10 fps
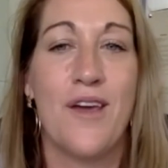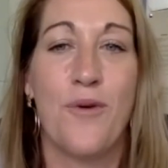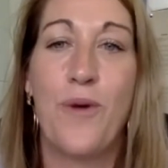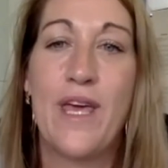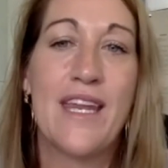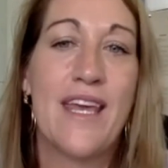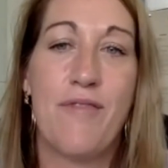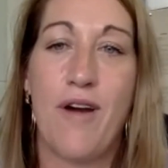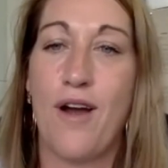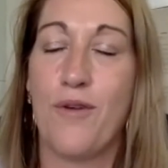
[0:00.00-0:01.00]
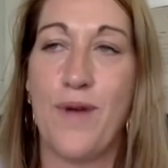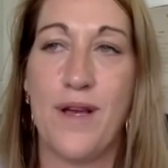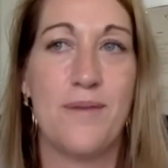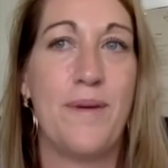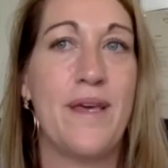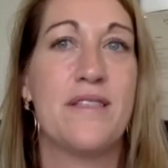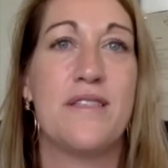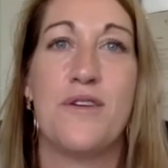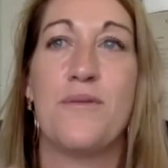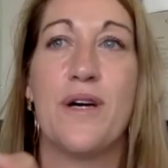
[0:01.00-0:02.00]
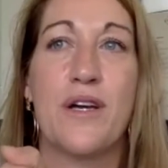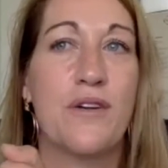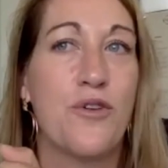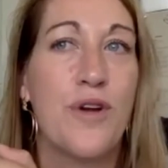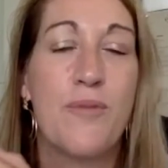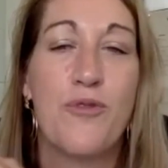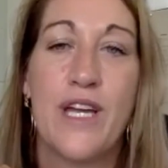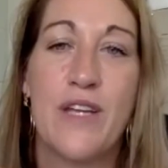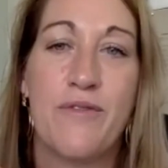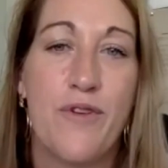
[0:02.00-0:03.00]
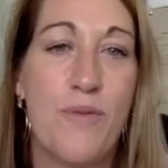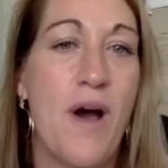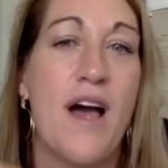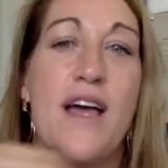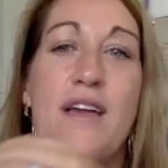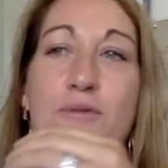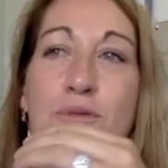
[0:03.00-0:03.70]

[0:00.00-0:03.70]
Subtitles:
we could give our recipes to a creamery in Vermont